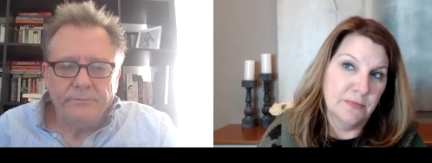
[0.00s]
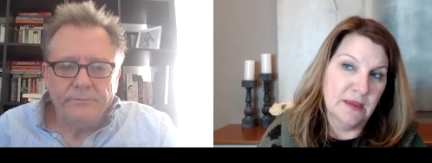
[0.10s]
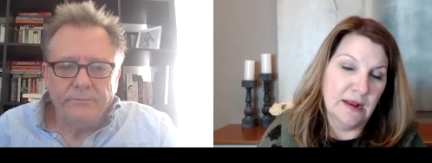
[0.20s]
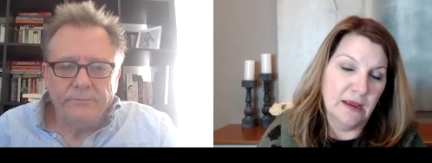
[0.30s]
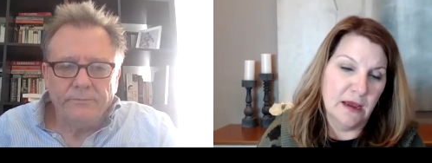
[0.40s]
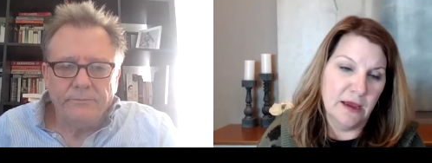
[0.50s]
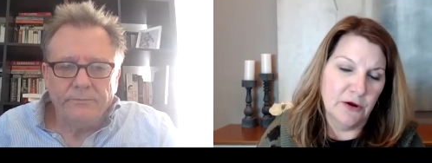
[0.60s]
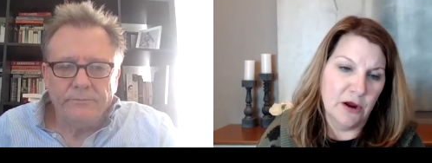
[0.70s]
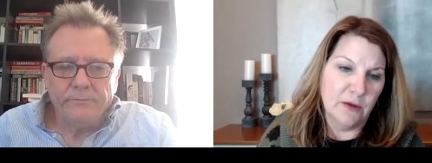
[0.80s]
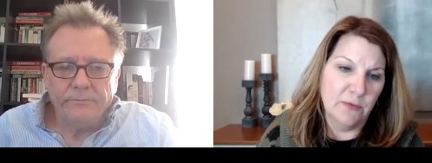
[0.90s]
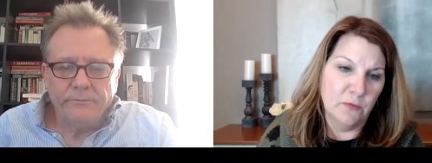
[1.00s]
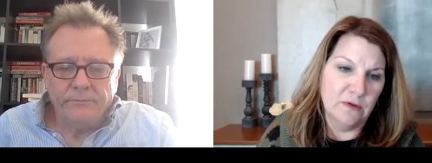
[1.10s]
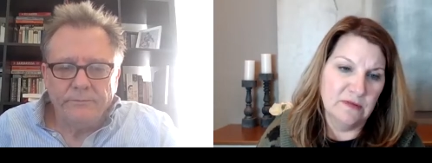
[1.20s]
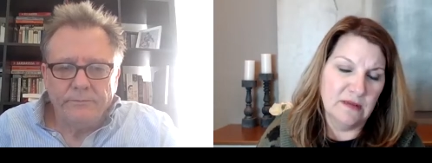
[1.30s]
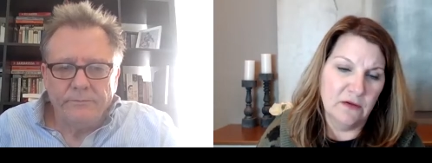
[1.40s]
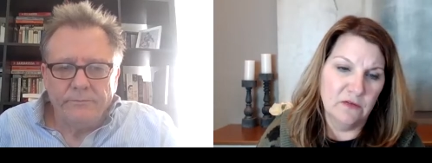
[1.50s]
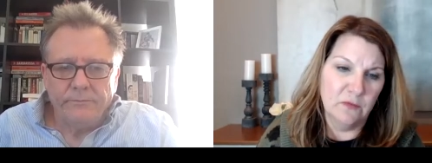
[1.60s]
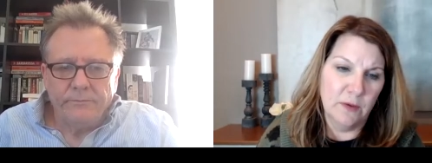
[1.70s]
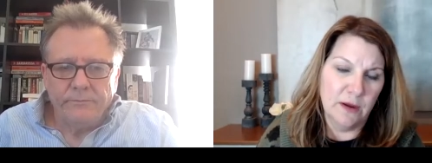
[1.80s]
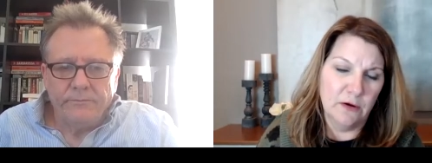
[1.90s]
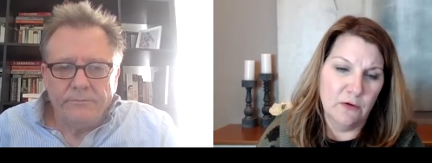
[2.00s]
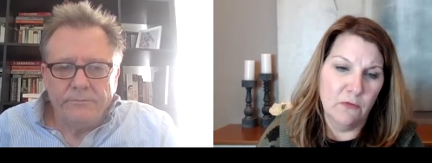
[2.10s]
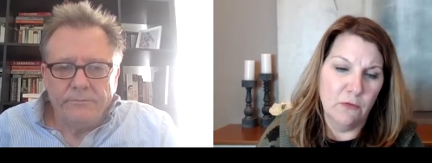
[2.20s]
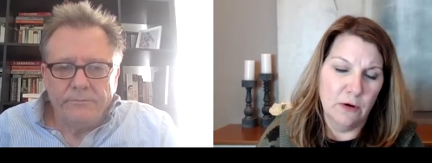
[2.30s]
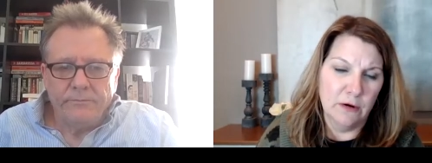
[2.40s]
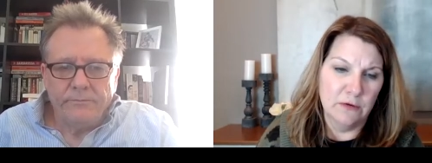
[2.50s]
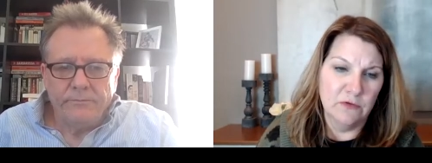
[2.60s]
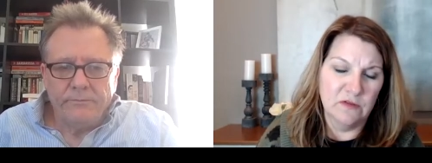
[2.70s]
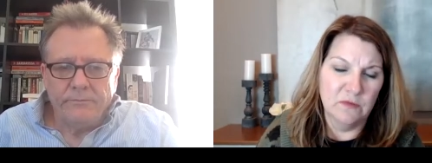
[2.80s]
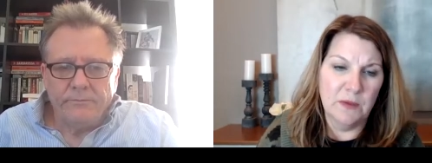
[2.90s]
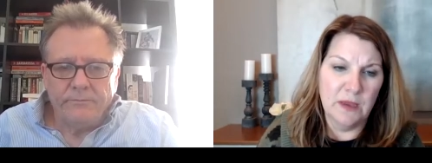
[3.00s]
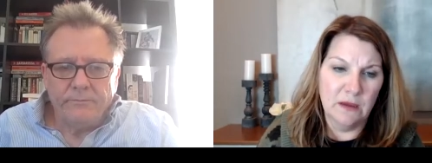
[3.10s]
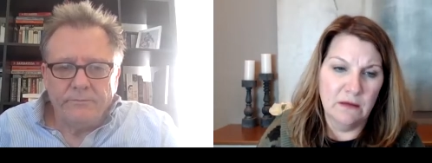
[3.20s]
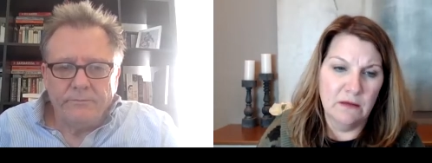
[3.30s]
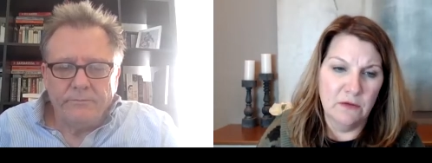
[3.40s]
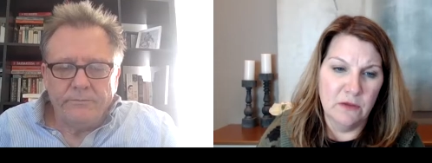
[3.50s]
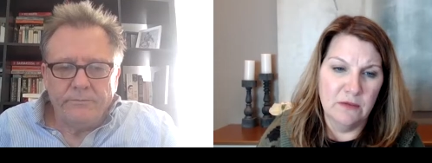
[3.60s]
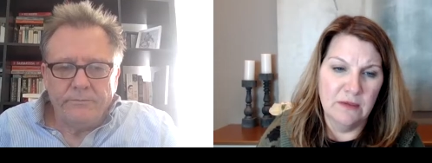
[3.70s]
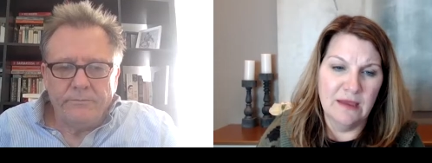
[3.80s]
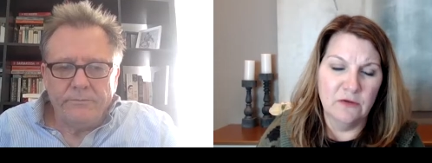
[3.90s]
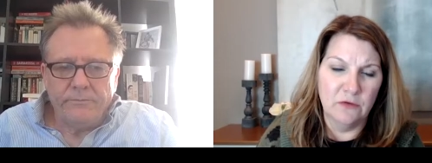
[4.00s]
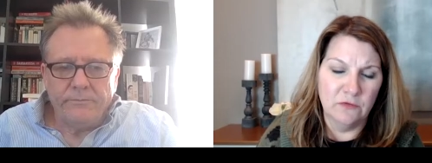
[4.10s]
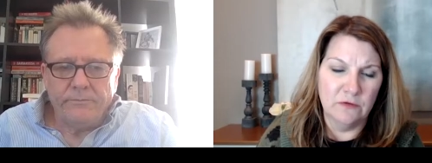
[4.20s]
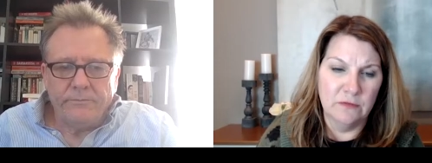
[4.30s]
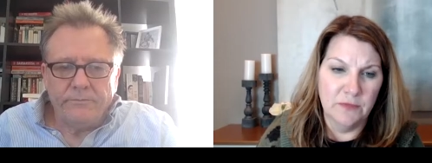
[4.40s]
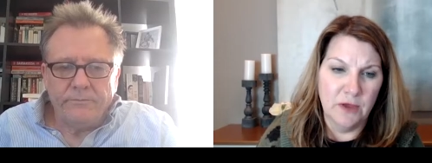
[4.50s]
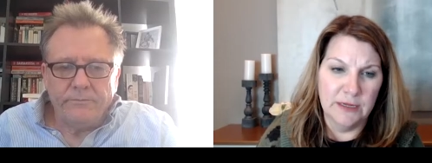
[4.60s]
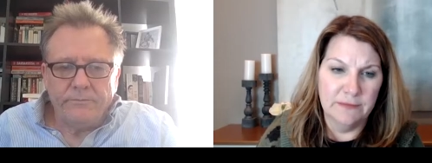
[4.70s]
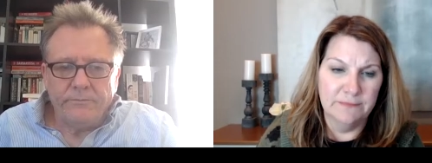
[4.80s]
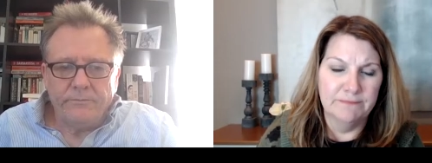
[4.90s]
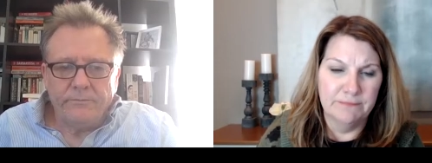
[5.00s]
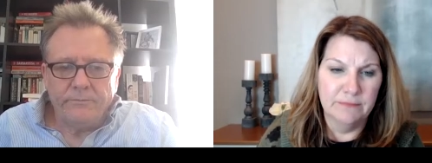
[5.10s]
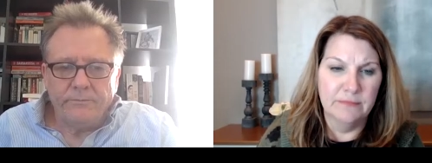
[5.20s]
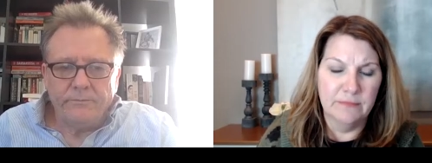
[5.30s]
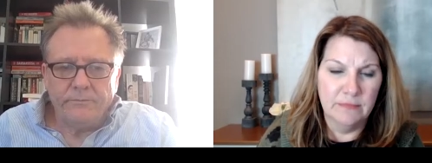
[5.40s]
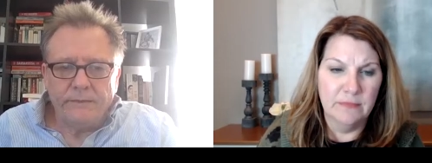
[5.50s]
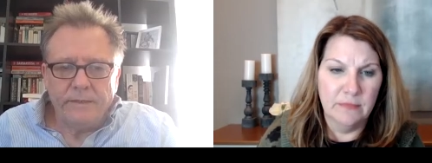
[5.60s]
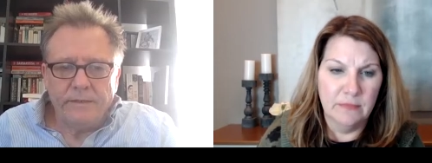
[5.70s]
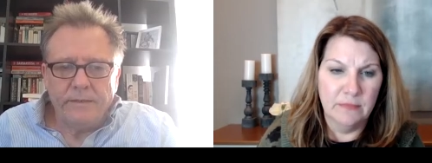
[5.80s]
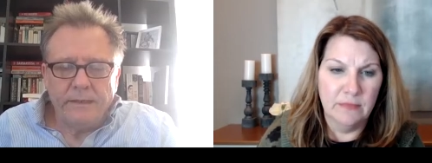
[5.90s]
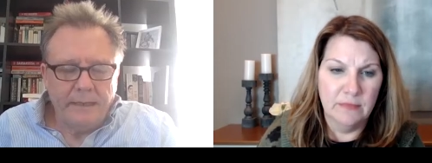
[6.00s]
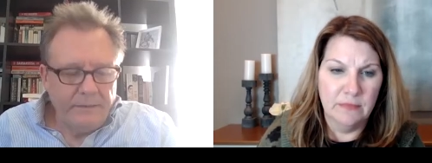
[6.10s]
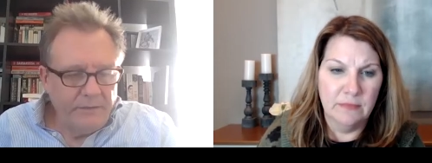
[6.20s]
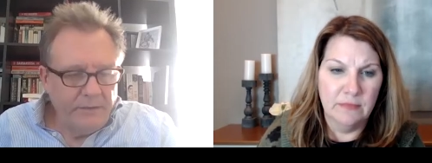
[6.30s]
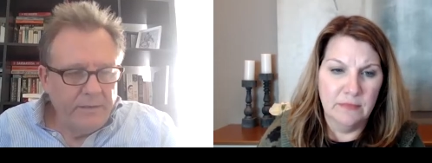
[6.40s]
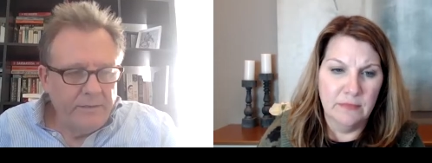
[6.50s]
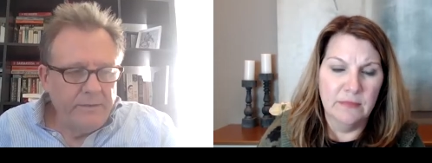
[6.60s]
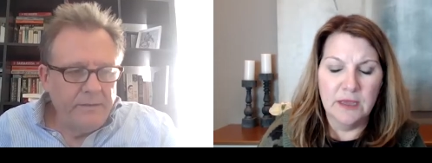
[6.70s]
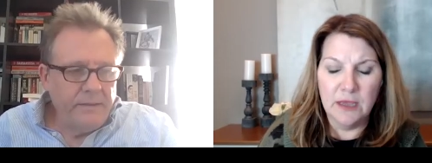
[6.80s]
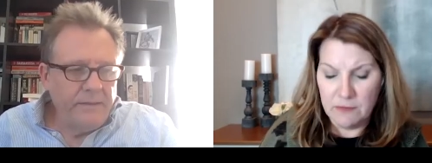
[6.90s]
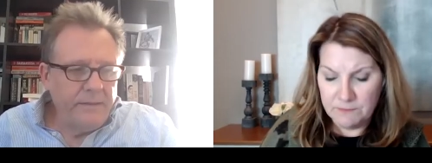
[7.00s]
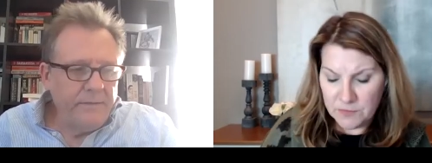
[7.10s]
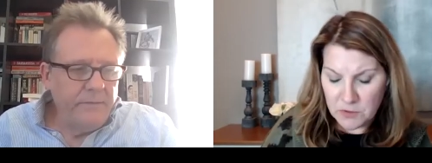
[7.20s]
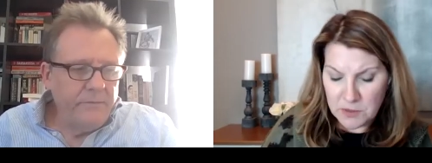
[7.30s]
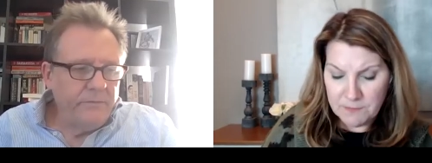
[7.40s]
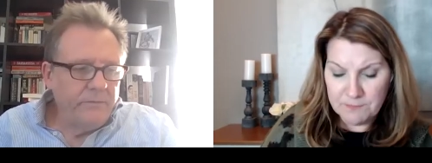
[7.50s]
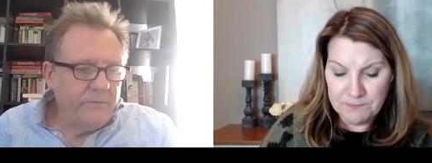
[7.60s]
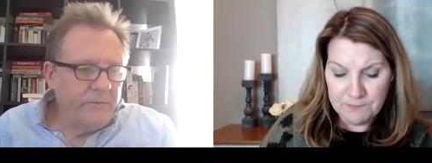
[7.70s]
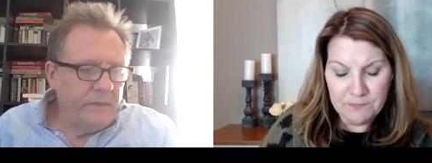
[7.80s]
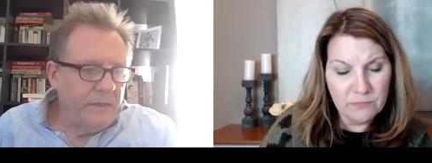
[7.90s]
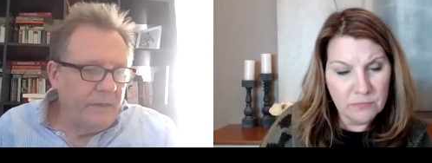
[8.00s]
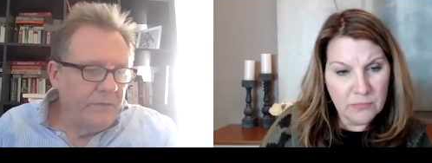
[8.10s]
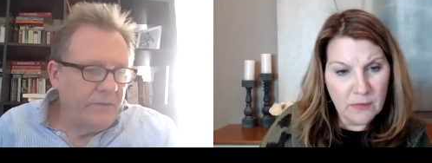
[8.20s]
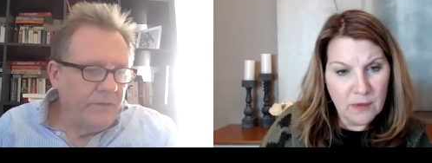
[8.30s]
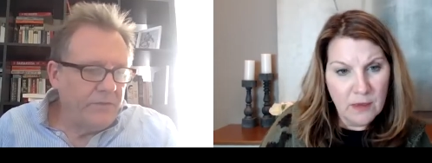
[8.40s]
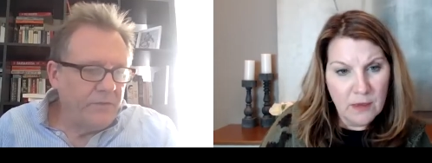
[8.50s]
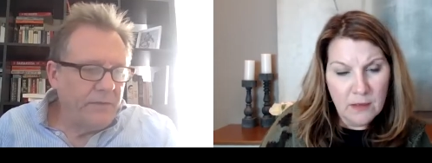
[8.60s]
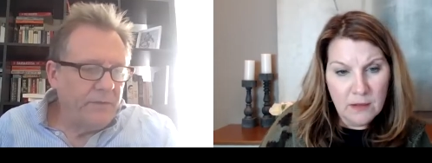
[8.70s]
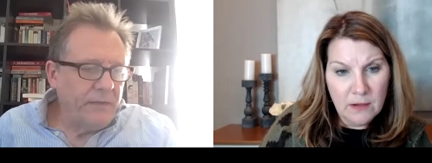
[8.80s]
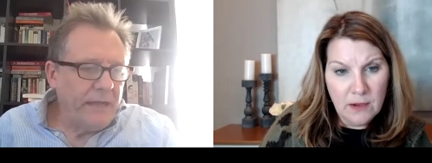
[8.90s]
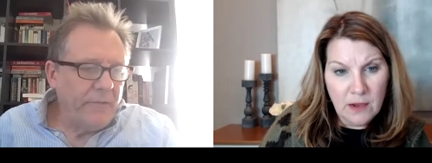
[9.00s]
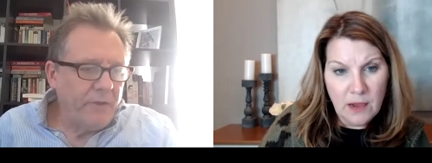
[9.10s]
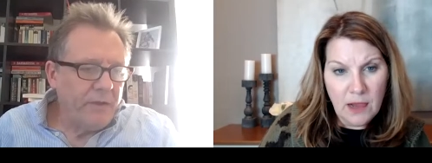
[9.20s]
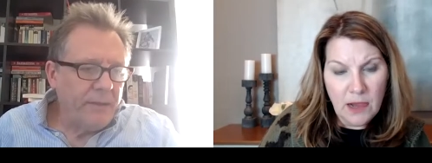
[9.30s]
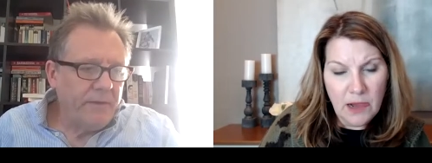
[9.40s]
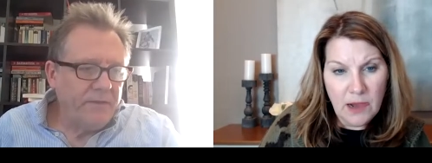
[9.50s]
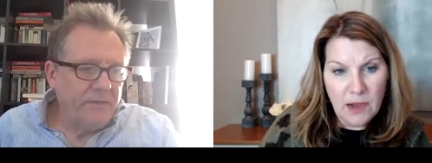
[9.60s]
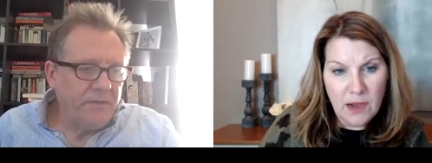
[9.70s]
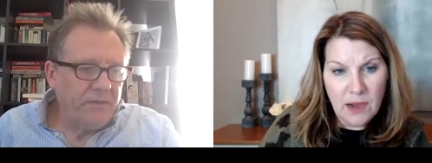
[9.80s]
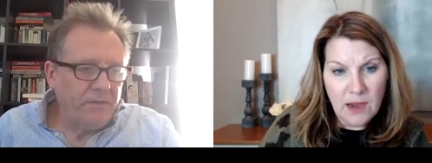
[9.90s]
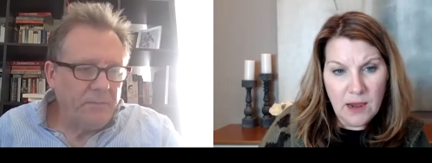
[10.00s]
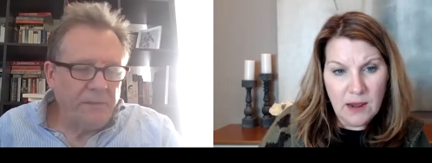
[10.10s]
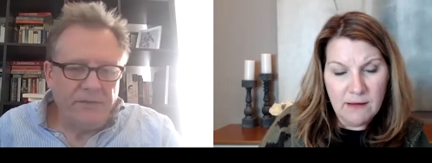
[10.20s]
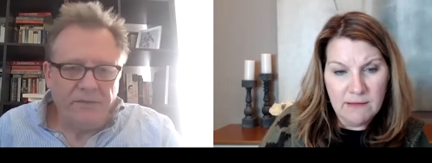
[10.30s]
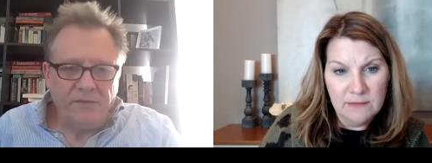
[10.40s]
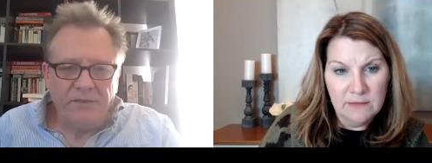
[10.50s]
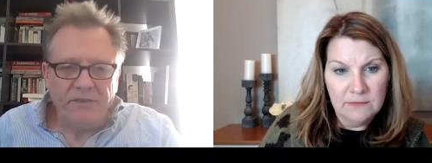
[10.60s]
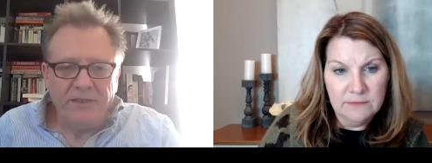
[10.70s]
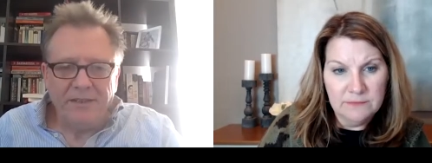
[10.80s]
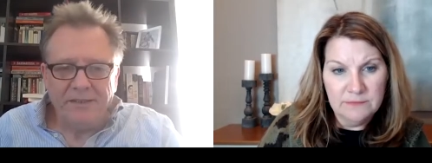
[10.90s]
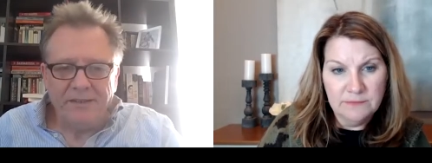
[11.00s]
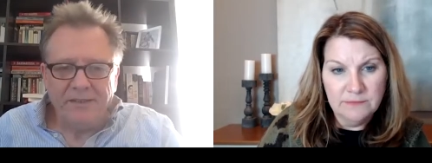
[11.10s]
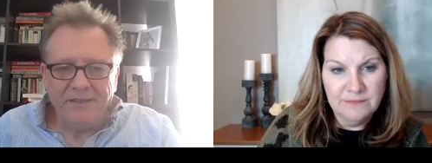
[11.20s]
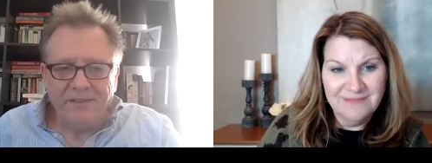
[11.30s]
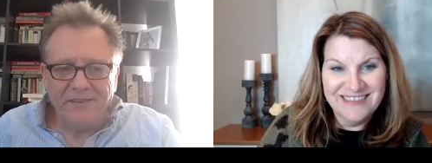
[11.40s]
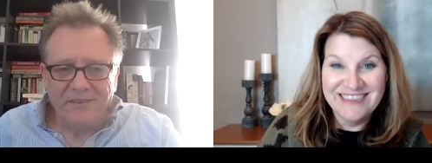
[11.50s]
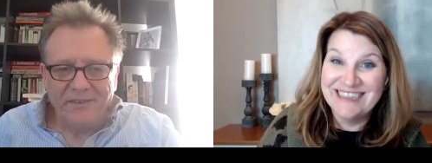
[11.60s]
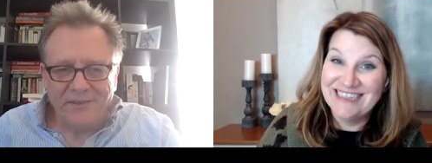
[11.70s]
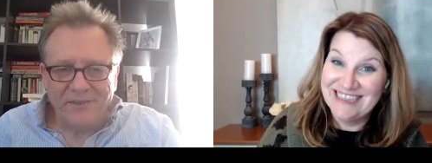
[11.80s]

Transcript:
Speaker 1: getting higher carbon ones elsewhere, or just being net neutral on it.
Speaker 2: Exactly. And then, okay. you know, there's issues around how carbon intensive is plastic recycling. That's another story